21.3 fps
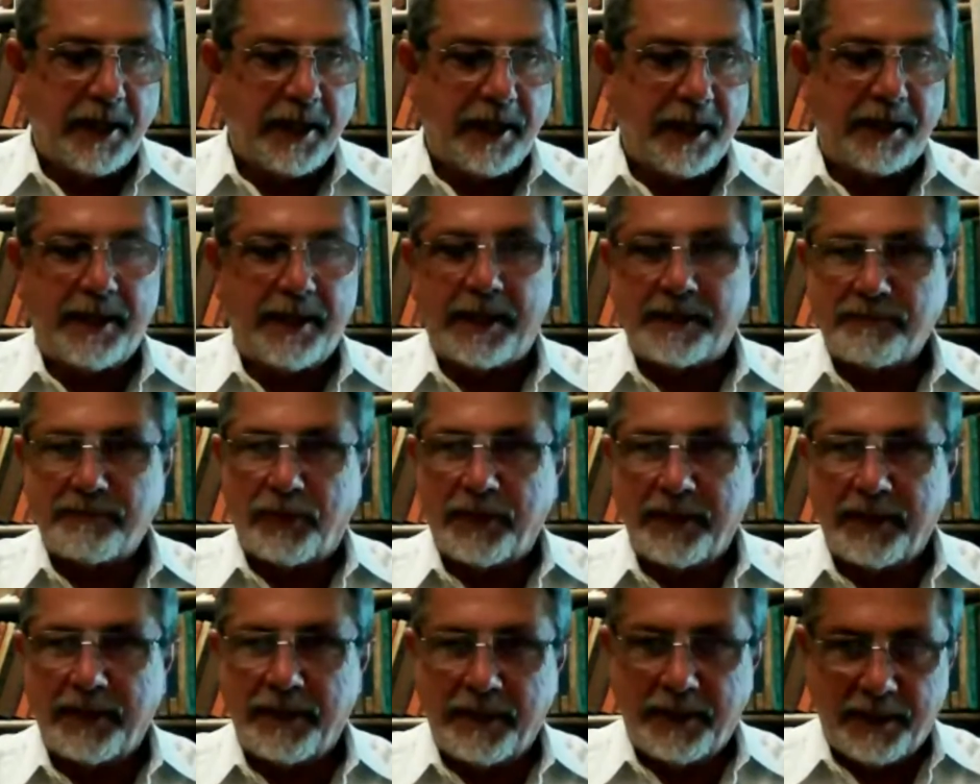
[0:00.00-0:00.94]
that's
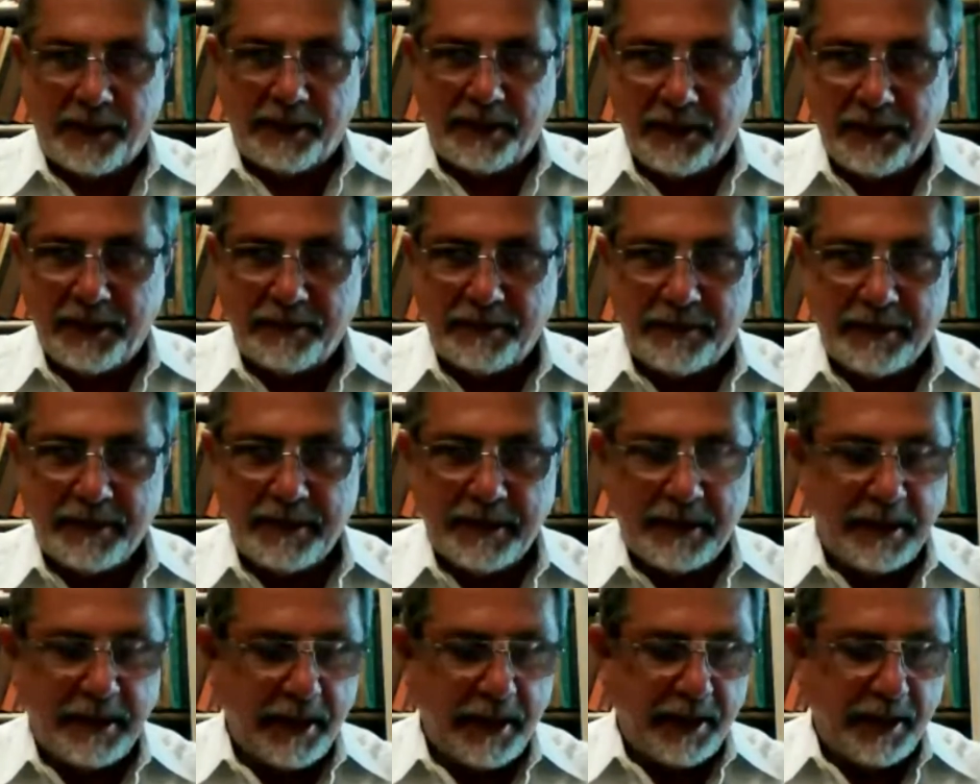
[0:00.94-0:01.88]
what
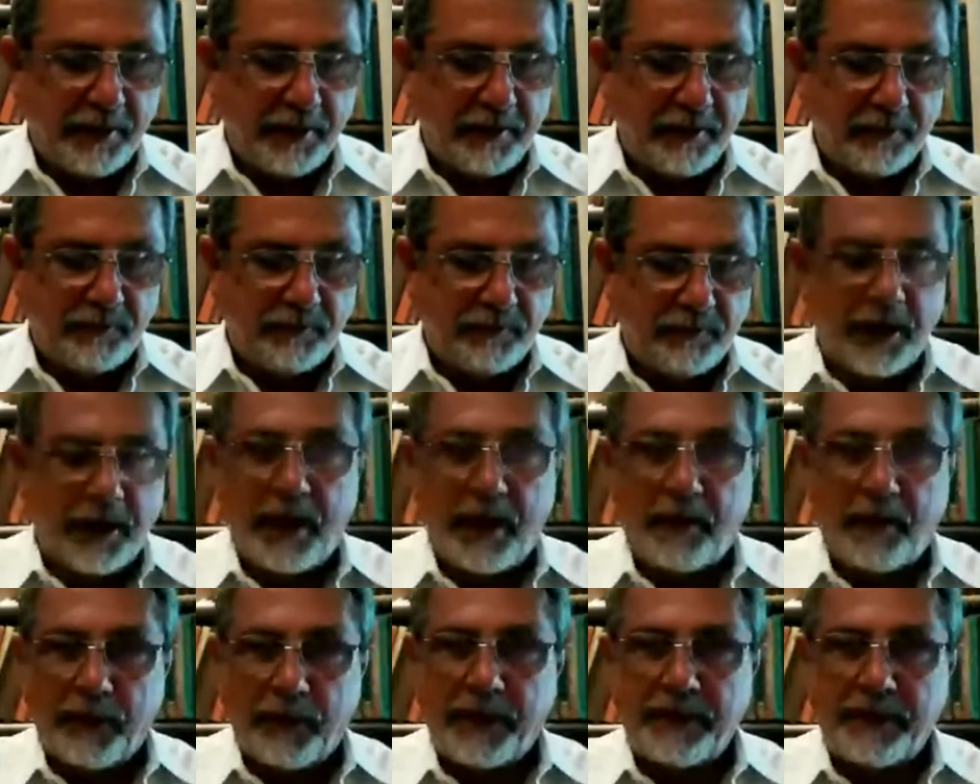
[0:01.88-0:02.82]
when I
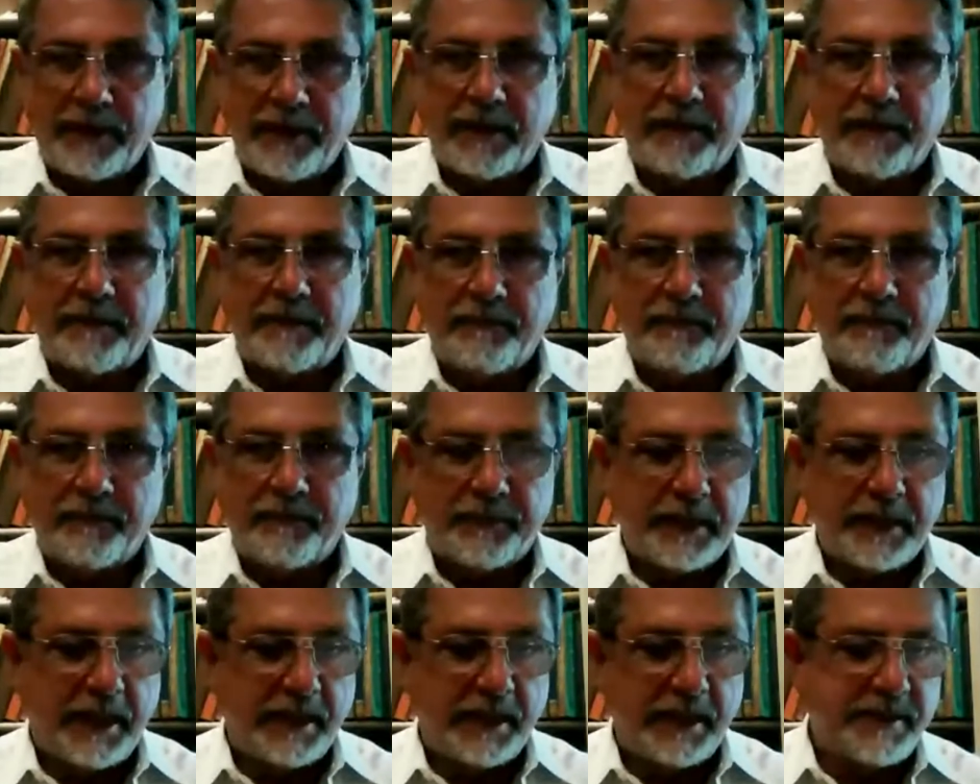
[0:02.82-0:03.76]
read
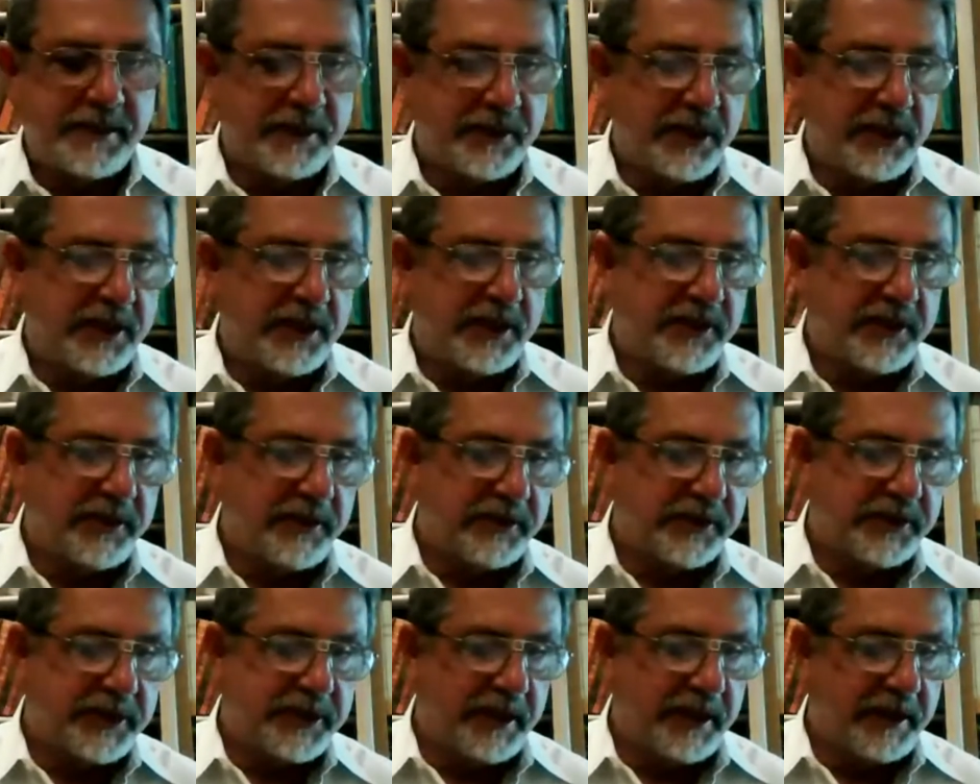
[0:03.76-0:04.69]
his decision,
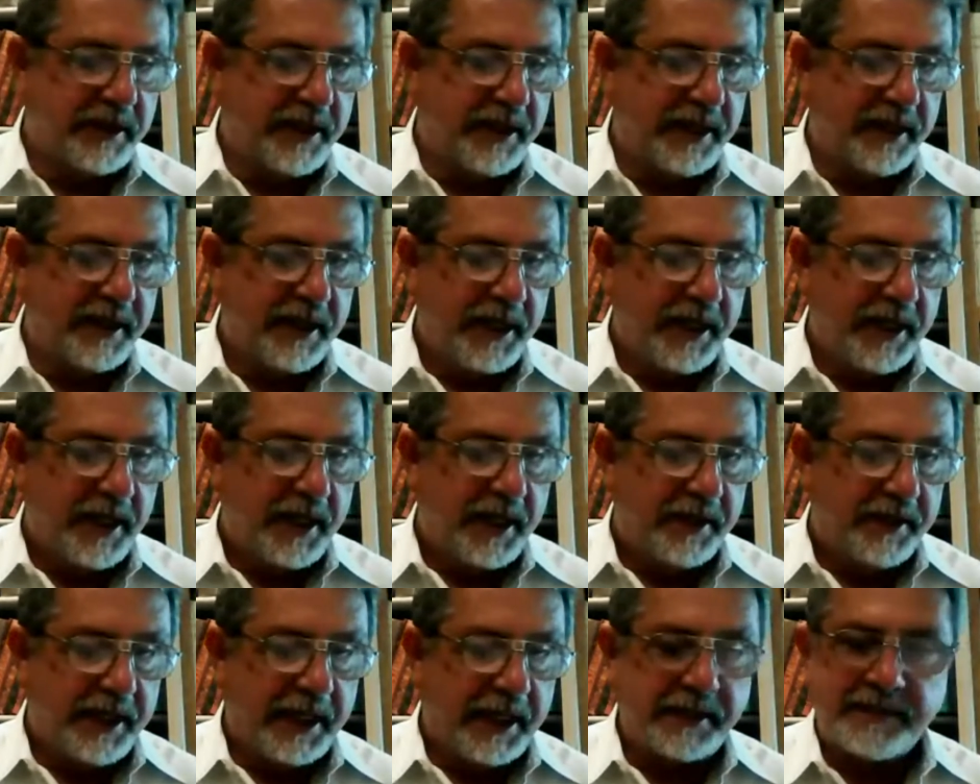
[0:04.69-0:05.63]
you'll see
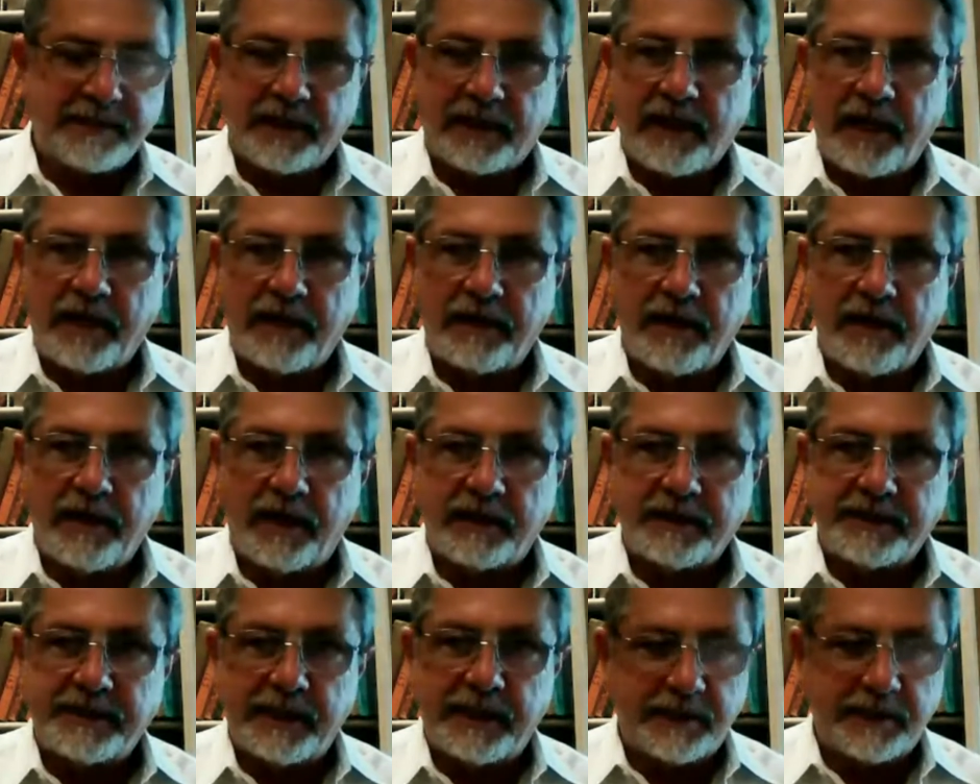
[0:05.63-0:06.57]
that's the kind of
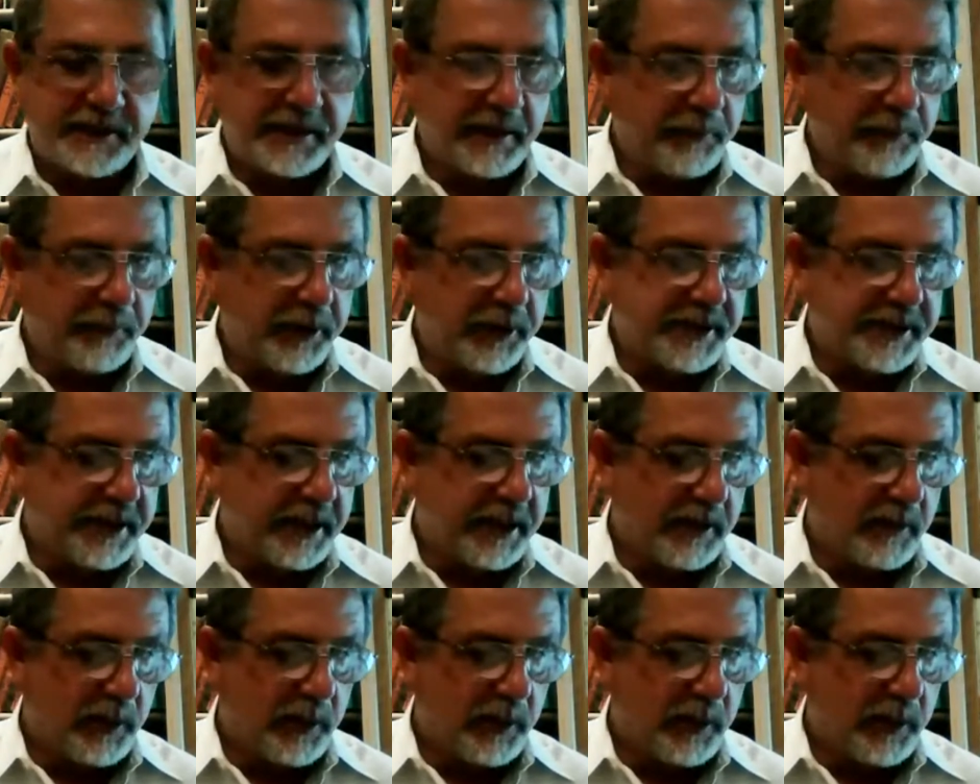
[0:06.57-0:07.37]
nonsense he puts there.